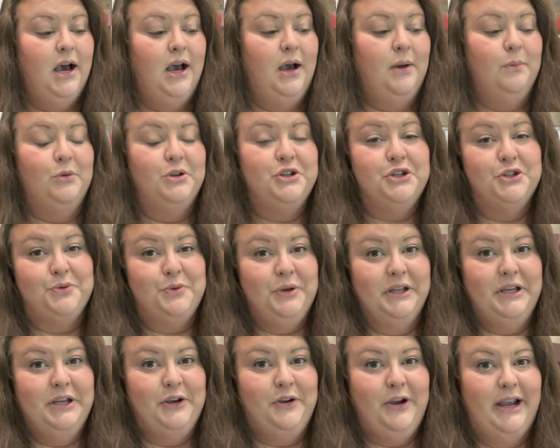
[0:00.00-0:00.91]
which is
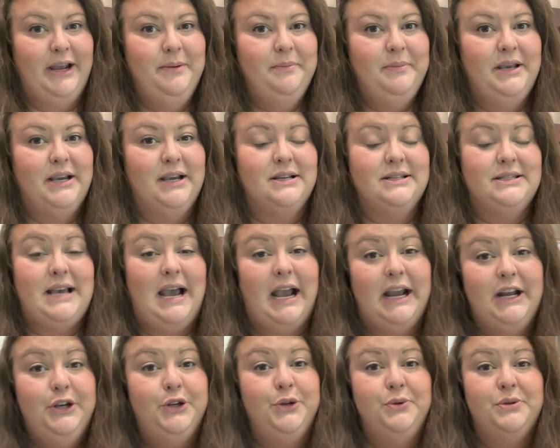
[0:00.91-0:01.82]
really great because
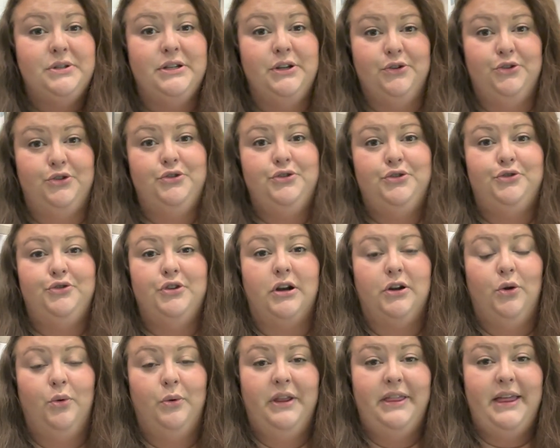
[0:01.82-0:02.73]
I do still
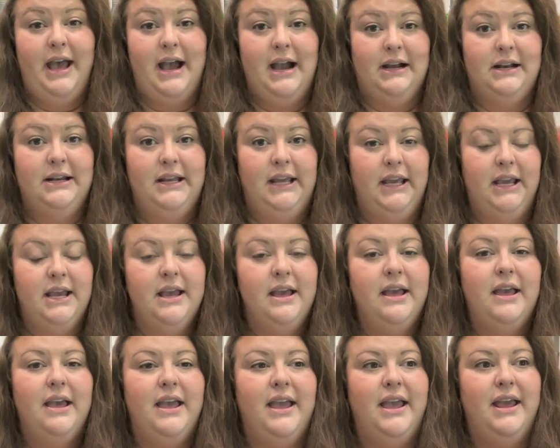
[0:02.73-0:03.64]
struggle with acne,
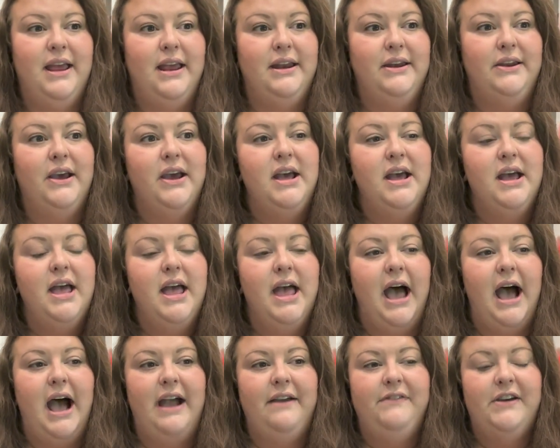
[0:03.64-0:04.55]
and
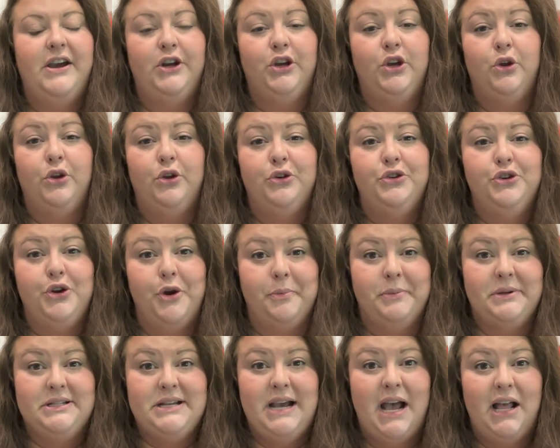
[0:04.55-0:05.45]
I've had to go to a
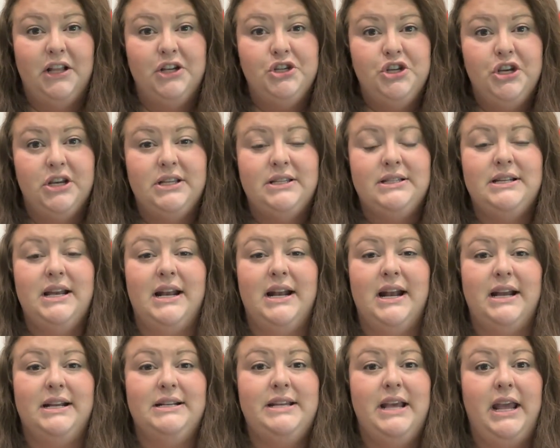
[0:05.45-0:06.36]
dermatologist
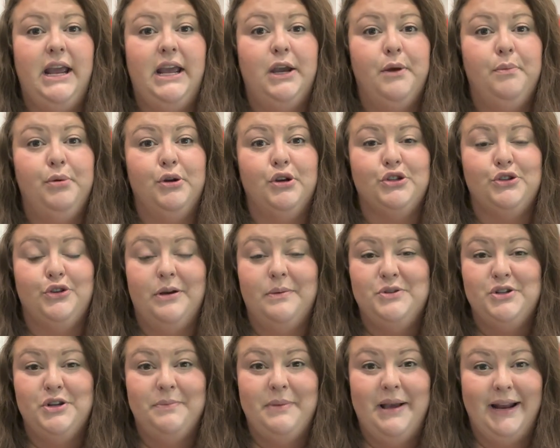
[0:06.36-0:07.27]
and I take
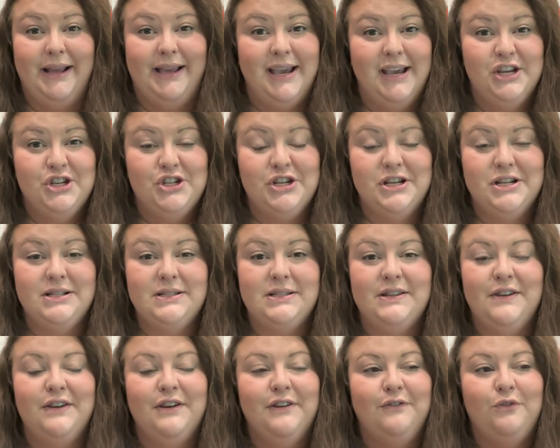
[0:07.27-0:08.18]
prescription
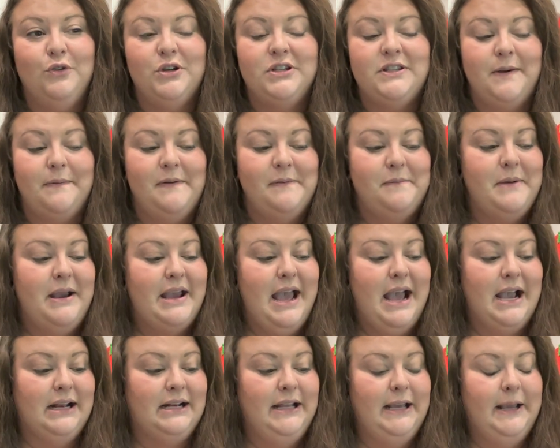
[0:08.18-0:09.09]
medications for some of my
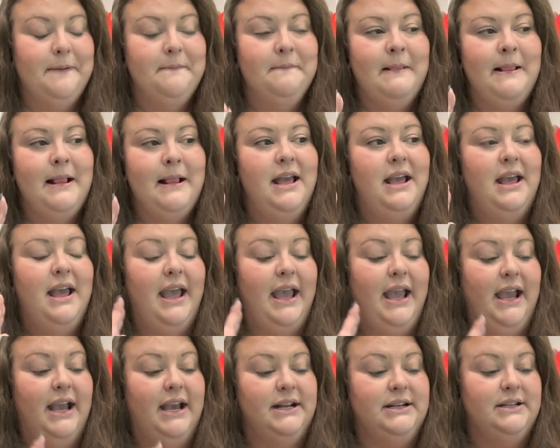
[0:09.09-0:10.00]
acne.
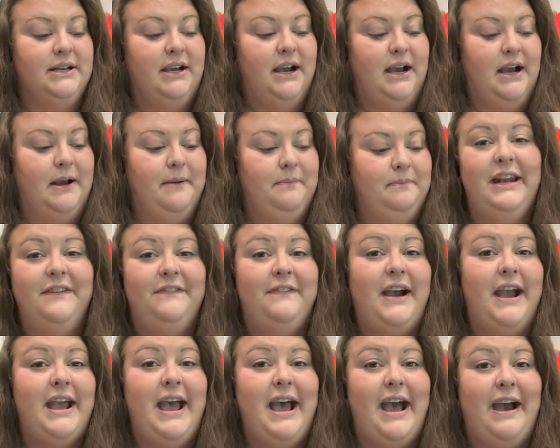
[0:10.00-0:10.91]
And if
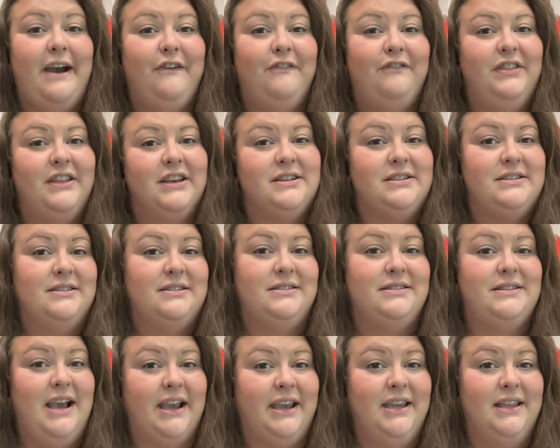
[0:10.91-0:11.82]
I have this
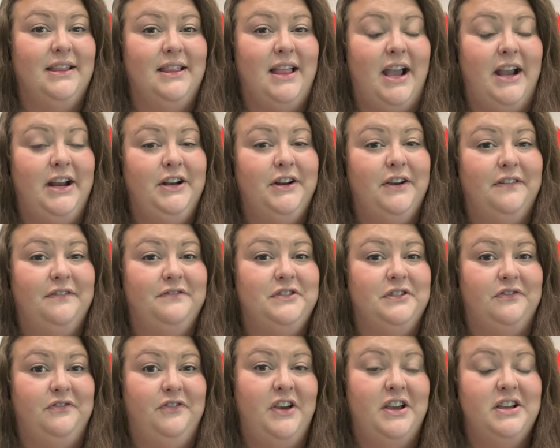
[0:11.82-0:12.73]
second line of
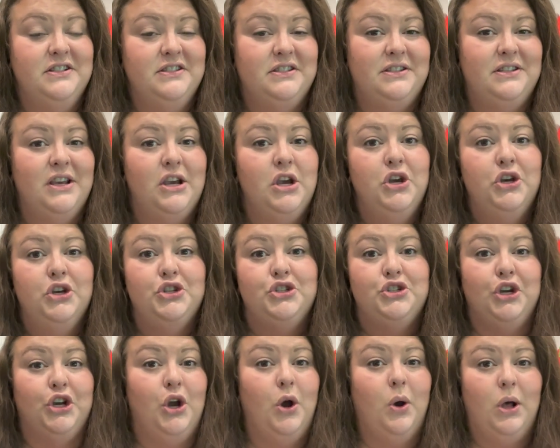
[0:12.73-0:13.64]
defense
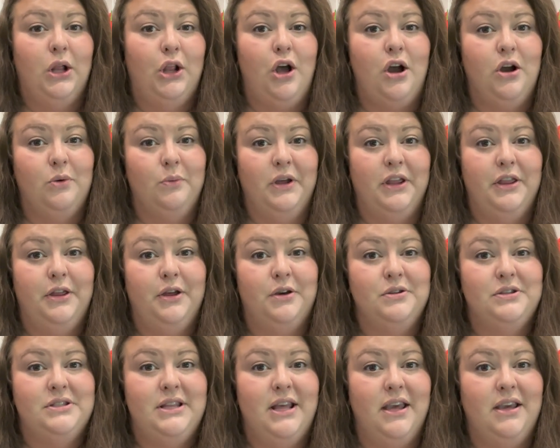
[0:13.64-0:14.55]
to go along with
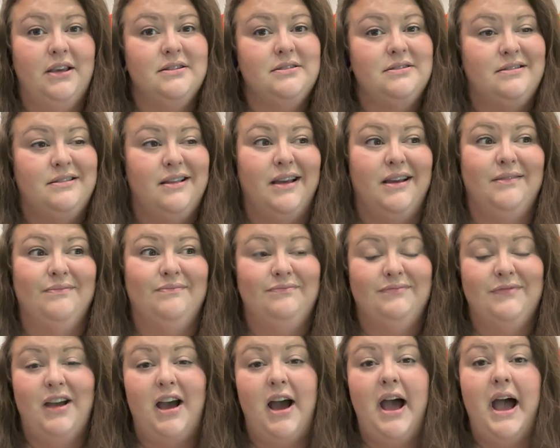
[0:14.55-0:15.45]
those things, then
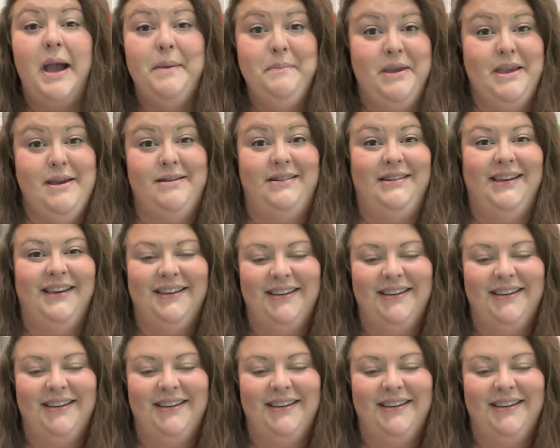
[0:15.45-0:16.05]
I'm in.